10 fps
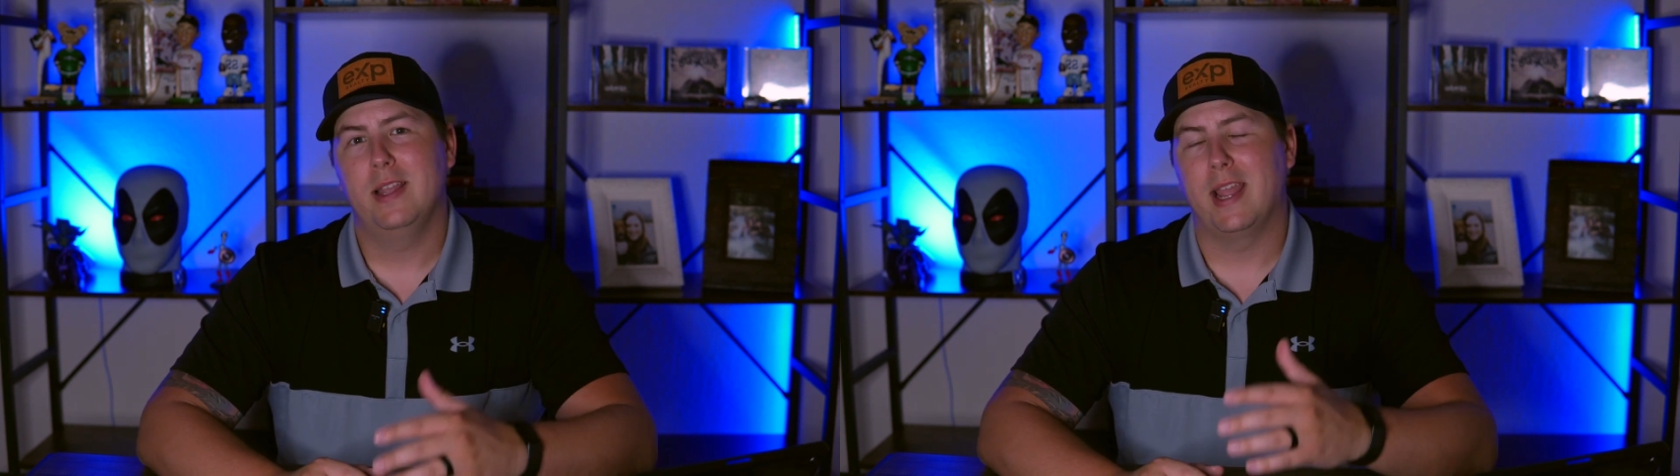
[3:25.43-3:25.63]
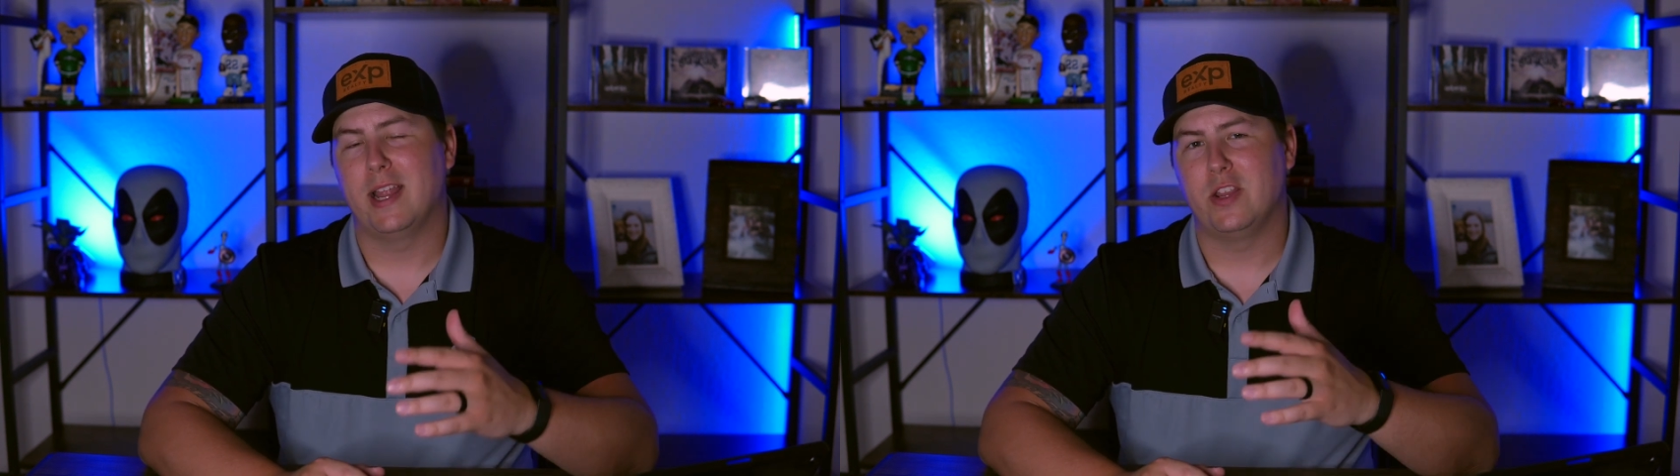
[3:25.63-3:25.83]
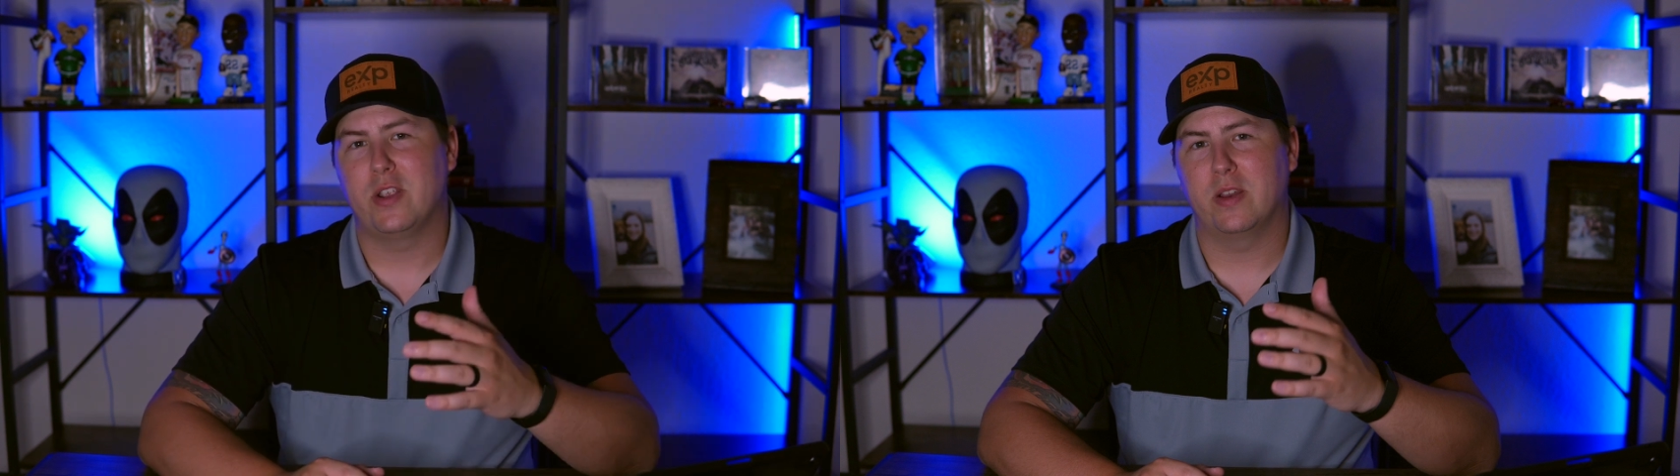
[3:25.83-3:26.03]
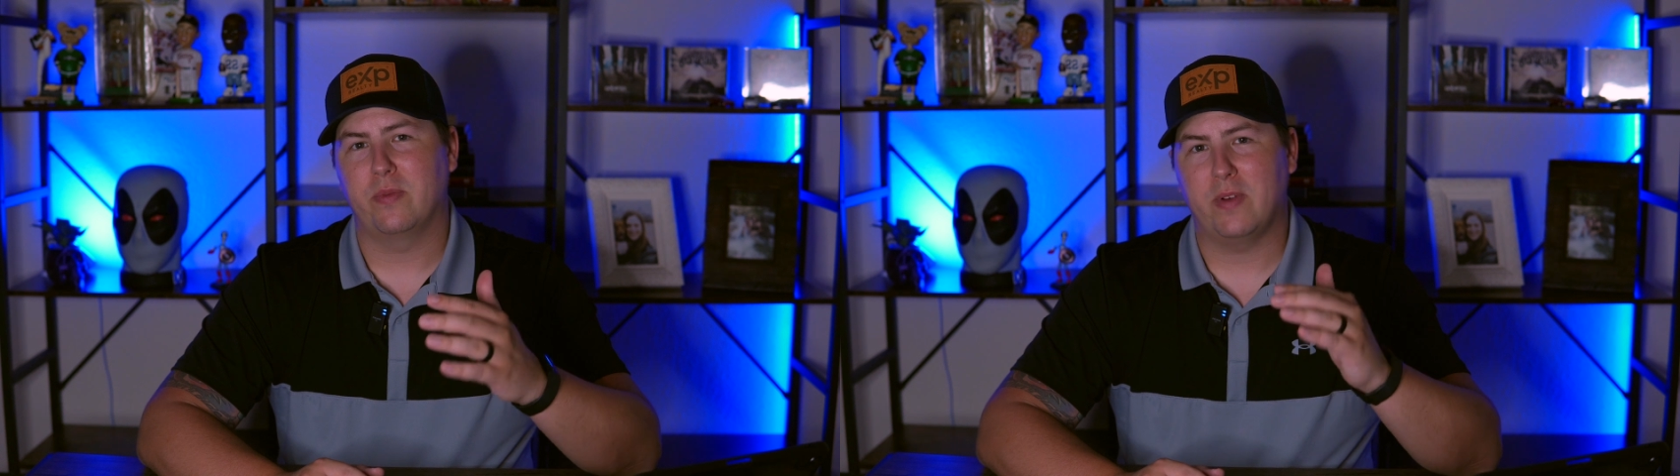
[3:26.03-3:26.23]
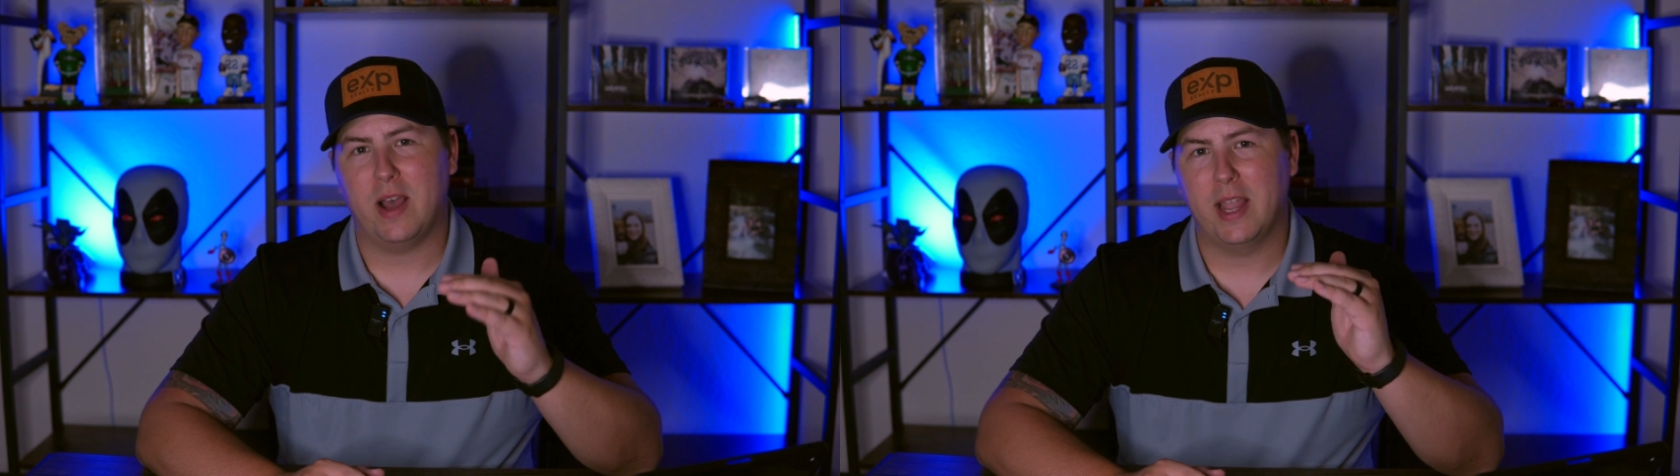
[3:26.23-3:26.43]
and you can
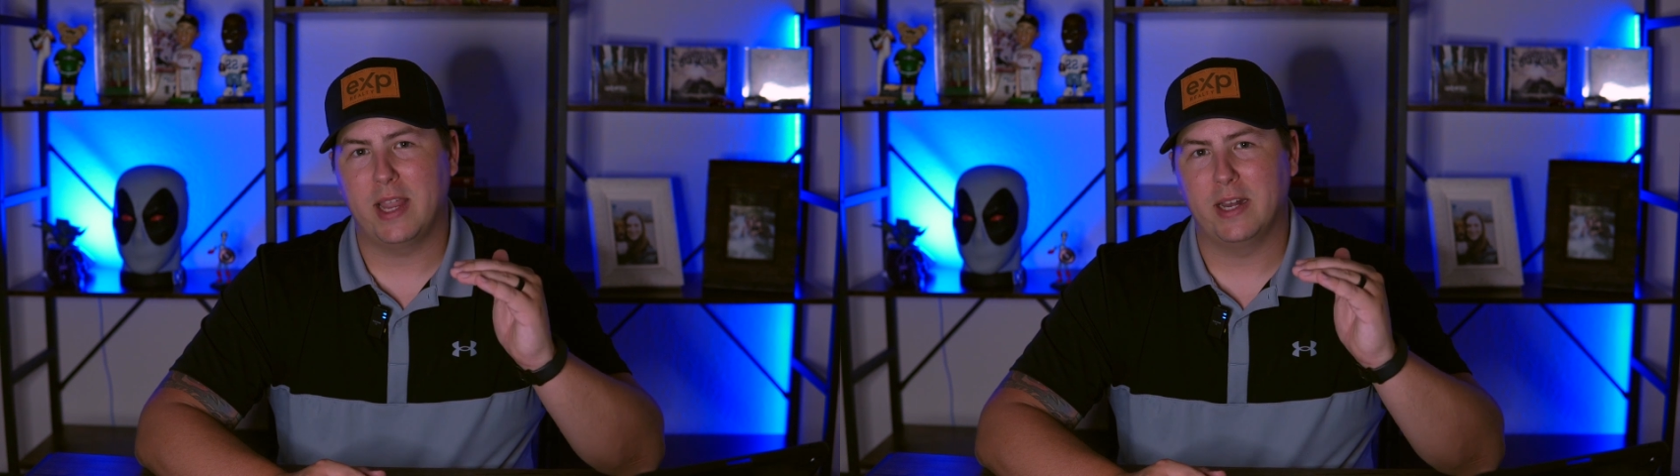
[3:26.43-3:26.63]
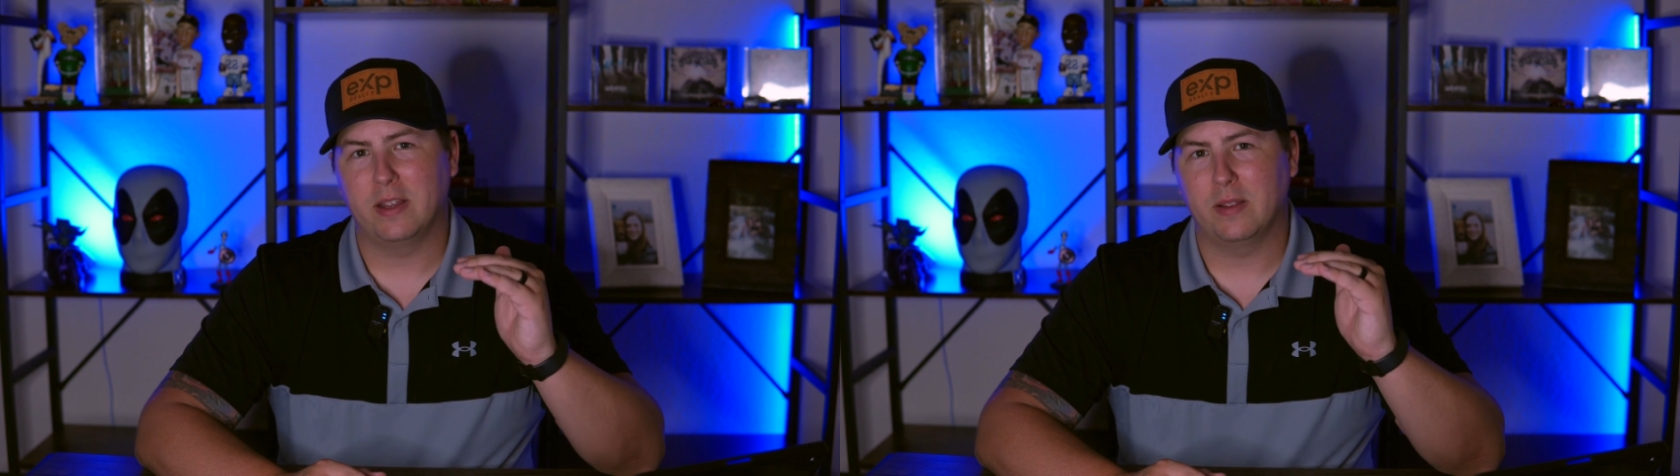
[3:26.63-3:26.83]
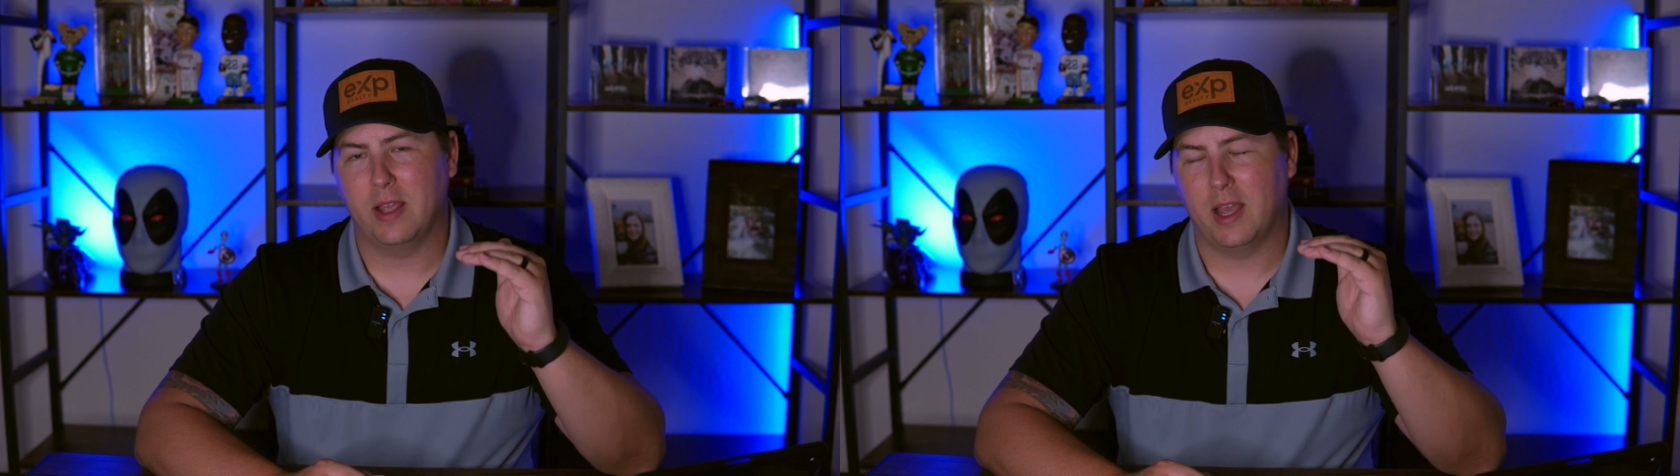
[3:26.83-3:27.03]
find